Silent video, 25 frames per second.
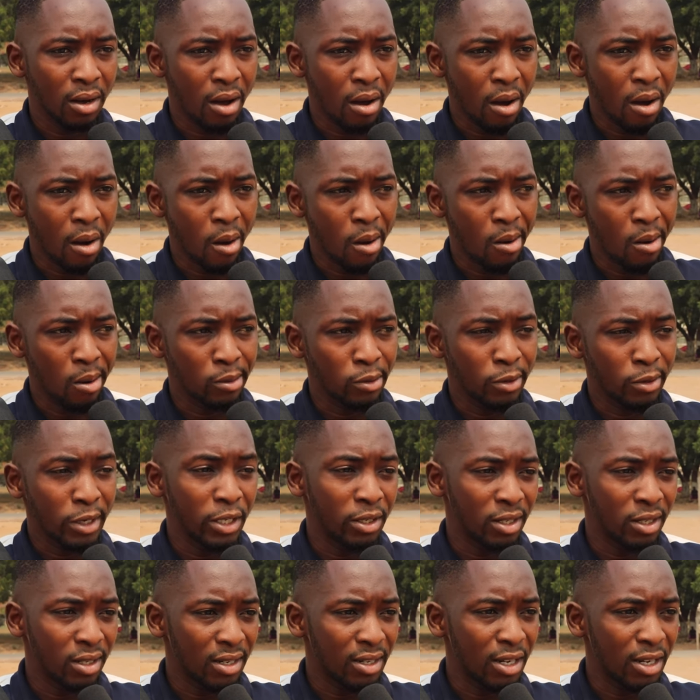
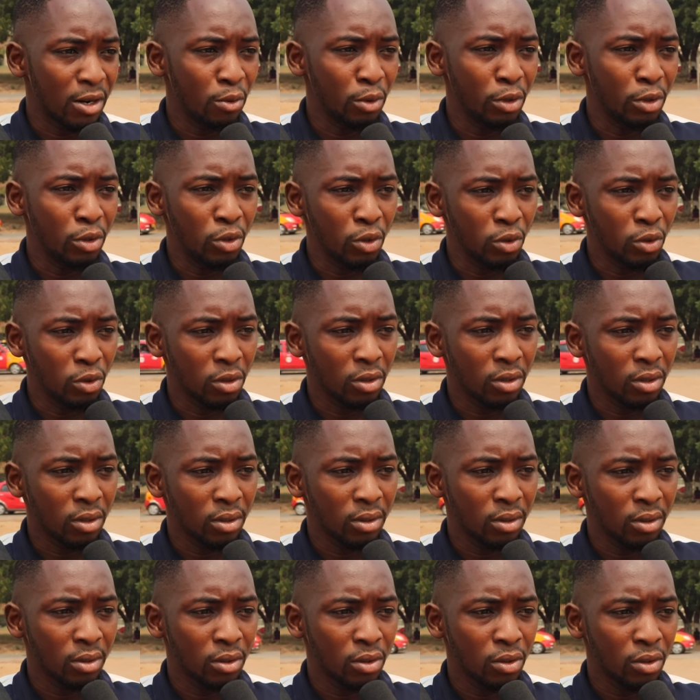register that we used
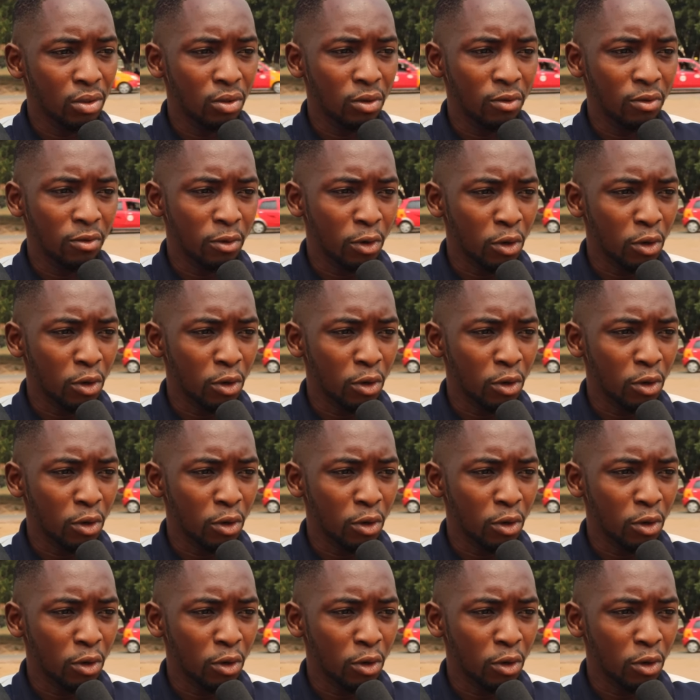to